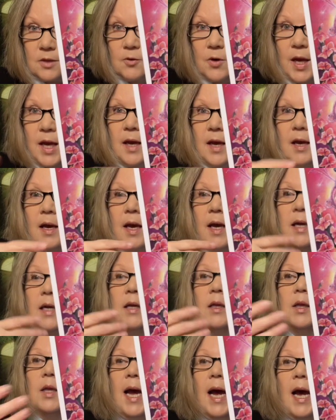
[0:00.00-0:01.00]
okay? And
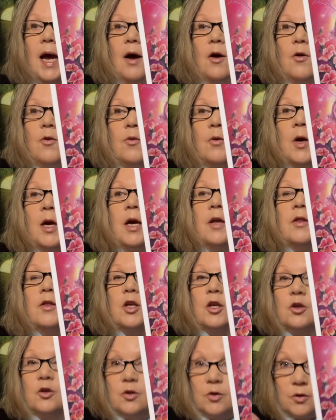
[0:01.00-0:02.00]
allow the
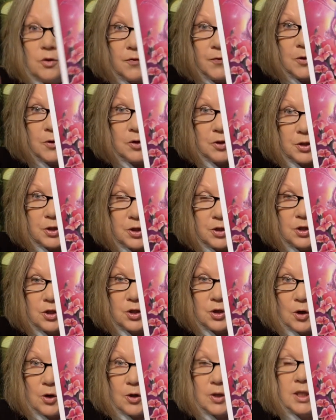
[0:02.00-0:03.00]
universe to
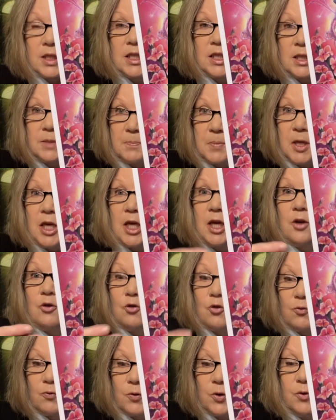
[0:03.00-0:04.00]
start to speak
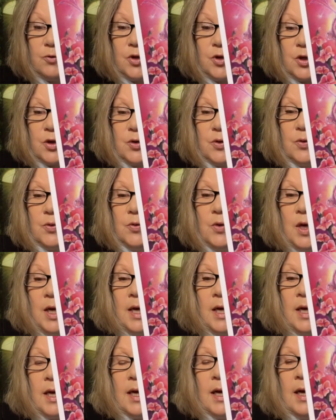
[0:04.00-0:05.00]
through you
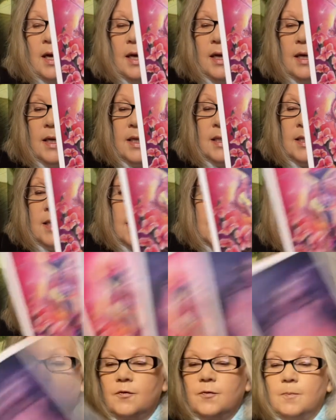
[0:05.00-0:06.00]
uh, instead
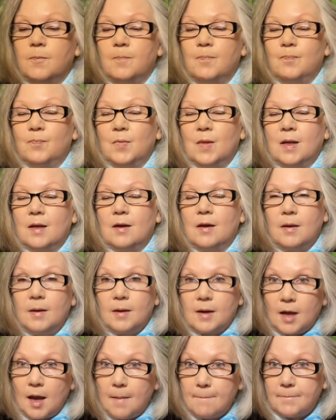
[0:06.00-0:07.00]
of
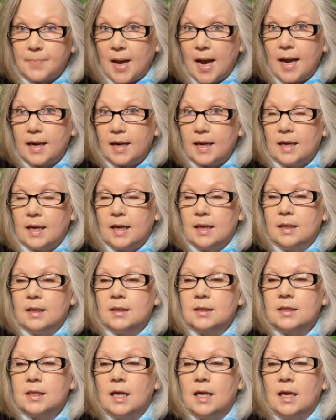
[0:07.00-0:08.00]
combating
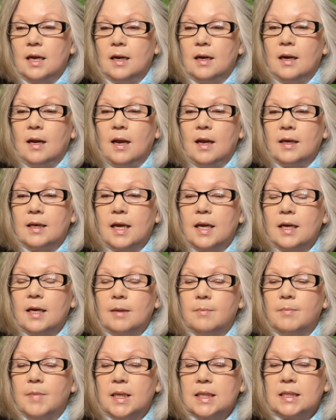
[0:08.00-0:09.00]
it and and
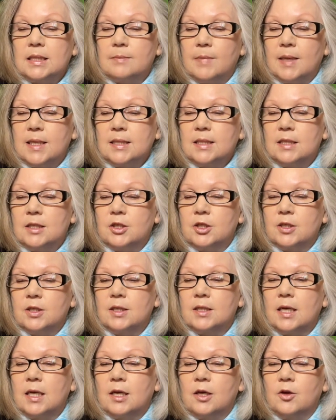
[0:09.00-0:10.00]
getting mixed
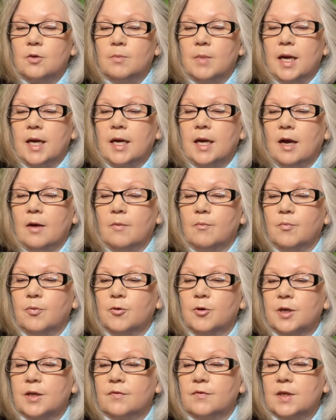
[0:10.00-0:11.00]
messages like you might have
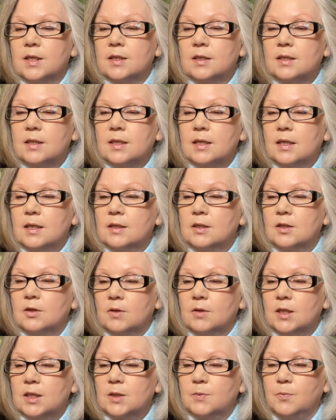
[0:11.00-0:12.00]
previously so
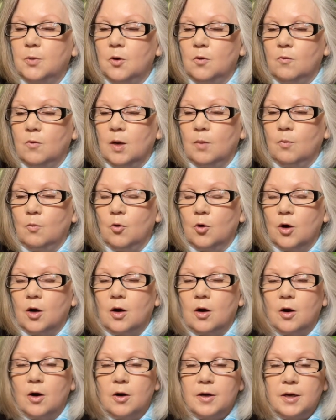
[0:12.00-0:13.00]
let's pull one more
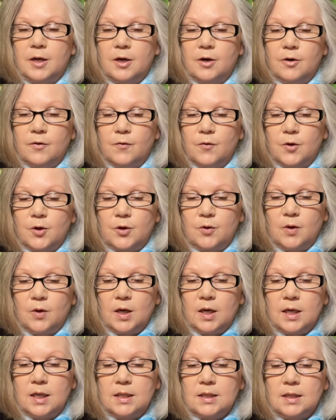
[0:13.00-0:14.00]
card here for you
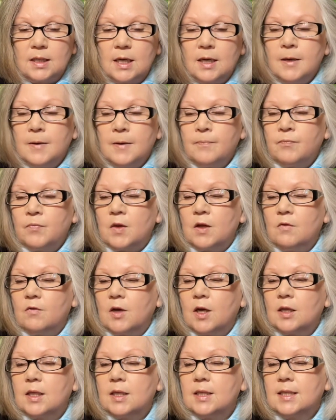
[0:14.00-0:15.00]
guys You've
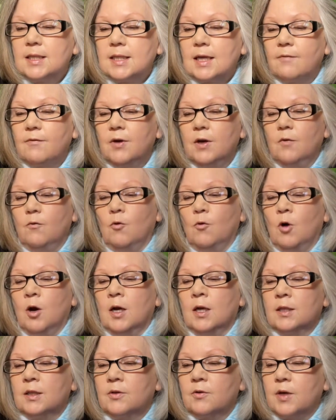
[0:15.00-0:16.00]
got the seven of
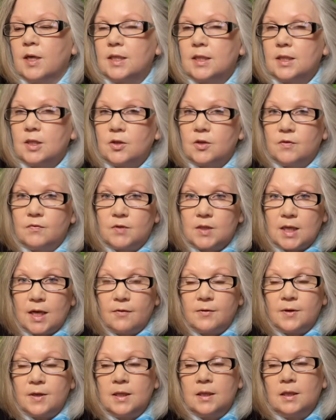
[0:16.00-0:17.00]
wands. Okay. So you've
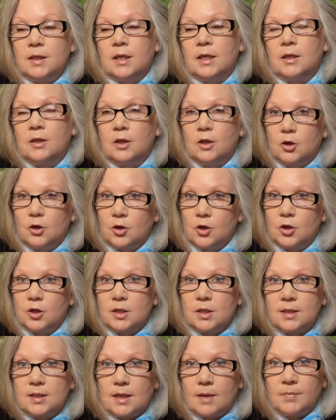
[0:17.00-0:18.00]
definitely learned
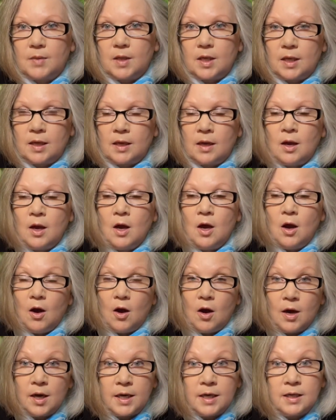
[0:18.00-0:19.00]
something
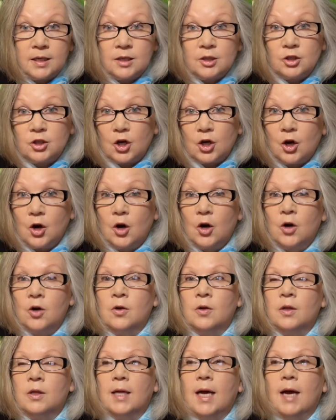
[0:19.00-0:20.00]
on an
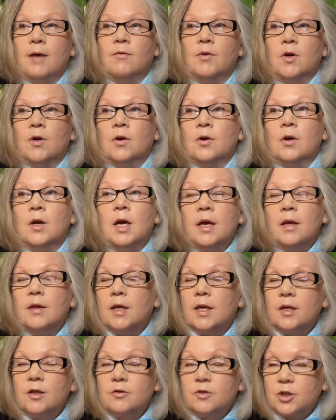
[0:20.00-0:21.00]
internal level
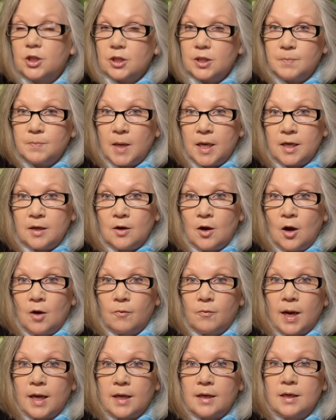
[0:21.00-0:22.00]
that you just might not
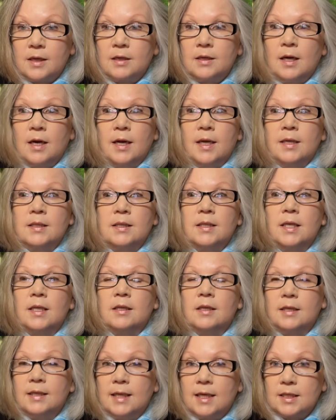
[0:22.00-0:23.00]
recognize. Like
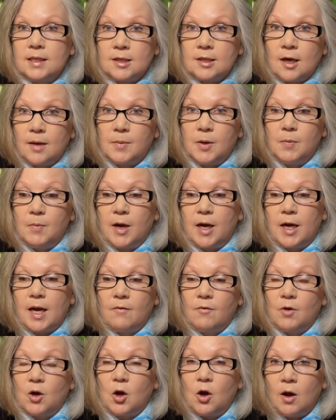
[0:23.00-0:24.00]
the next time you might
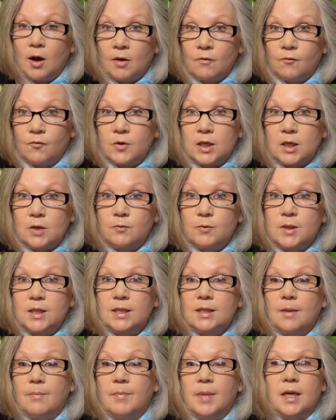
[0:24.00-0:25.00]
have a conflict with
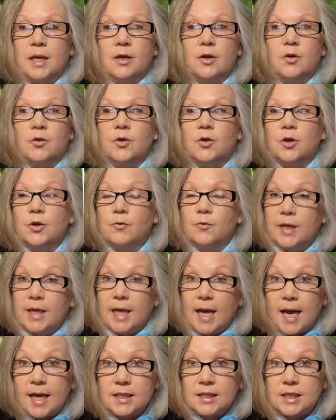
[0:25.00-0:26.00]
somebody, you could
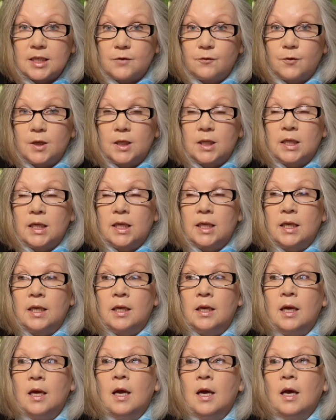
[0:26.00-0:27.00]
react
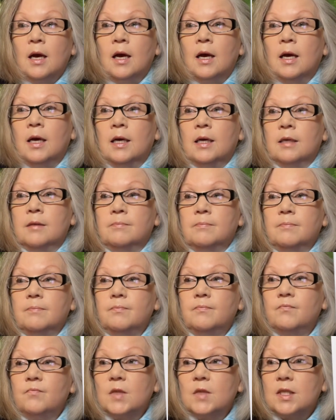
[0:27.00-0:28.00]
differently. Um,
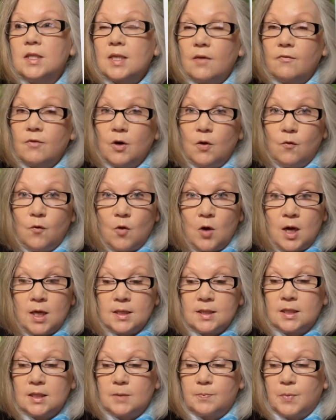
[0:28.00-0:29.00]
seven of
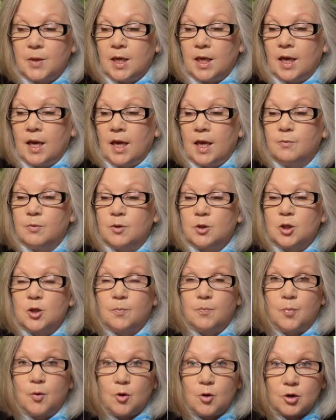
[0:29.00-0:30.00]
wands is being able to
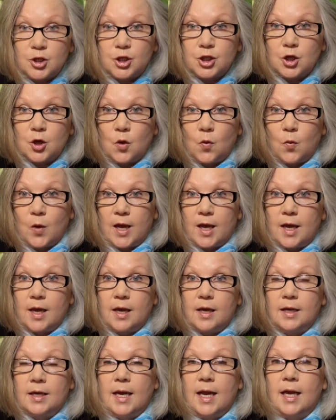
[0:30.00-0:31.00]
push away
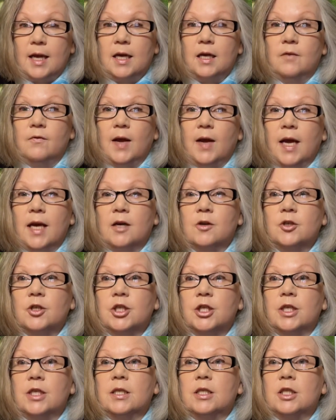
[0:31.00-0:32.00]
negative
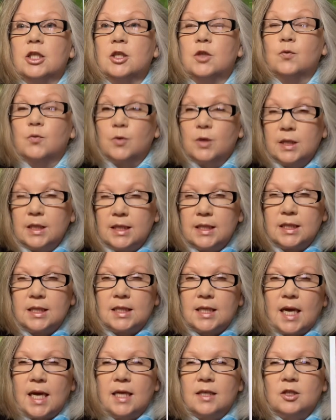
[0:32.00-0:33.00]
energy and just really
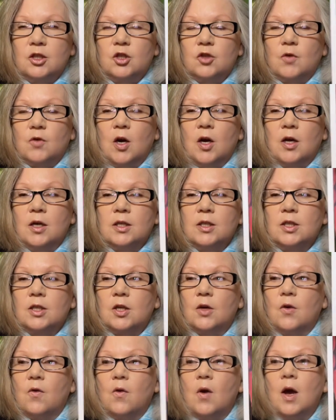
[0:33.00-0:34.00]
stand strong.
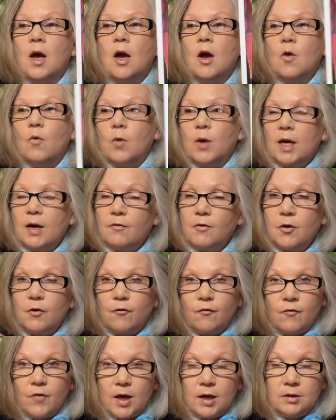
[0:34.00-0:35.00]
So whatever
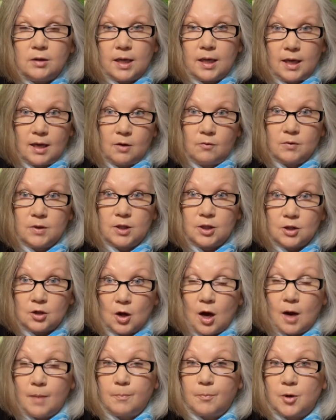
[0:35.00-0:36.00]
felt like it was
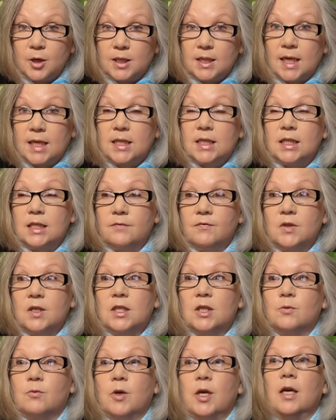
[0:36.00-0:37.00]
not productive
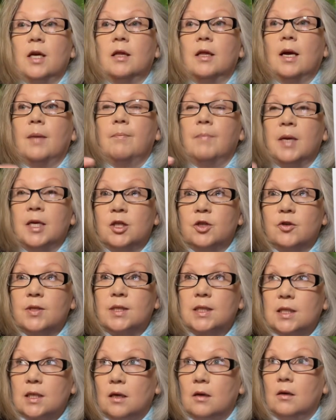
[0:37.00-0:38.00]
this week that made you
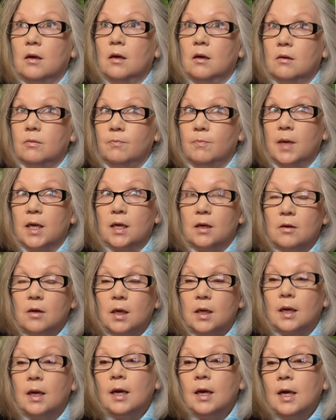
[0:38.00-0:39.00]
say, oh my
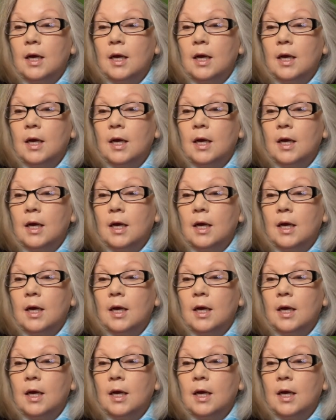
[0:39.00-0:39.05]
God,